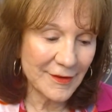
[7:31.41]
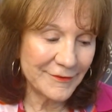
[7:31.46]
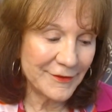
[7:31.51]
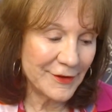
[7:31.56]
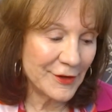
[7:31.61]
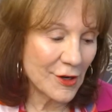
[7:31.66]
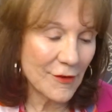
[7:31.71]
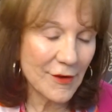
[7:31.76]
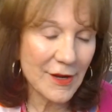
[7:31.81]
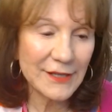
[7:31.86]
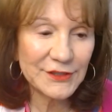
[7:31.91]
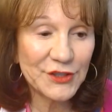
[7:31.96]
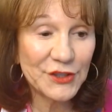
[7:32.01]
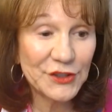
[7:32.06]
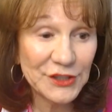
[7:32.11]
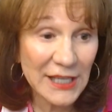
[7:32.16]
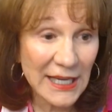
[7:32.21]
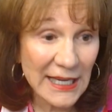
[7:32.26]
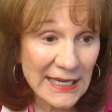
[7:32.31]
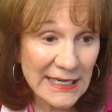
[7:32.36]
a
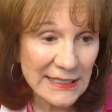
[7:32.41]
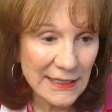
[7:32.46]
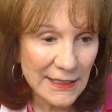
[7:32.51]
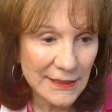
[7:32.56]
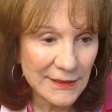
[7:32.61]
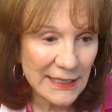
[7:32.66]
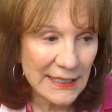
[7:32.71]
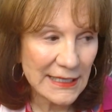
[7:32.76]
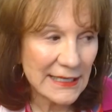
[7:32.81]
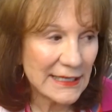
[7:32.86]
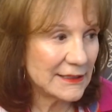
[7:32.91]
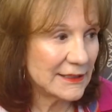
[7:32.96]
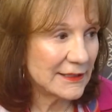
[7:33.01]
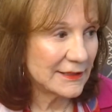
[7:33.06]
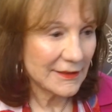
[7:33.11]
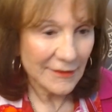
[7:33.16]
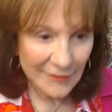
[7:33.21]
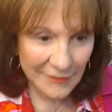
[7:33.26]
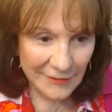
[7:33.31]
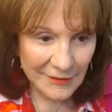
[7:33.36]
state
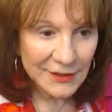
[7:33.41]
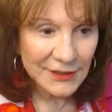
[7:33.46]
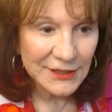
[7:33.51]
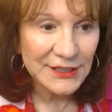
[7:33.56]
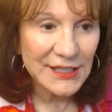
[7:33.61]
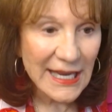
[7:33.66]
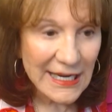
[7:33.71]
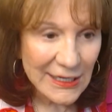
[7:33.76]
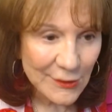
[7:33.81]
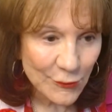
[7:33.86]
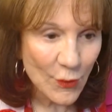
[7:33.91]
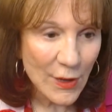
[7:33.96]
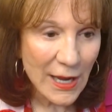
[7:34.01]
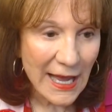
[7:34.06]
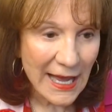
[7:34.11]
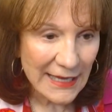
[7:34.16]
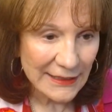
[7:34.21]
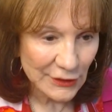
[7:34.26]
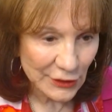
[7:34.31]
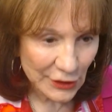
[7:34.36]
needs
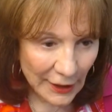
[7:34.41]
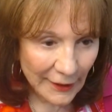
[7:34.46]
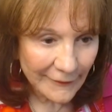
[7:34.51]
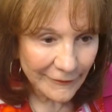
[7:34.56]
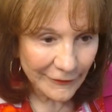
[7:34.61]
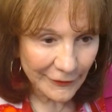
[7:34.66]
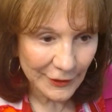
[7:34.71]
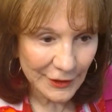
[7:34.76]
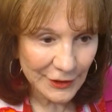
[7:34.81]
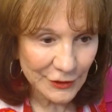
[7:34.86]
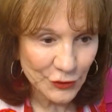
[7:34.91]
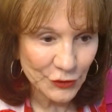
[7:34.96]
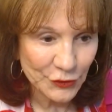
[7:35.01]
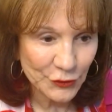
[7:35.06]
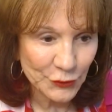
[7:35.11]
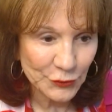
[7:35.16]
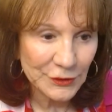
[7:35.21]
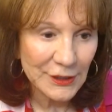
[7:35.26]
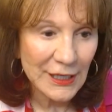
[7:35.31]
statewide coverage,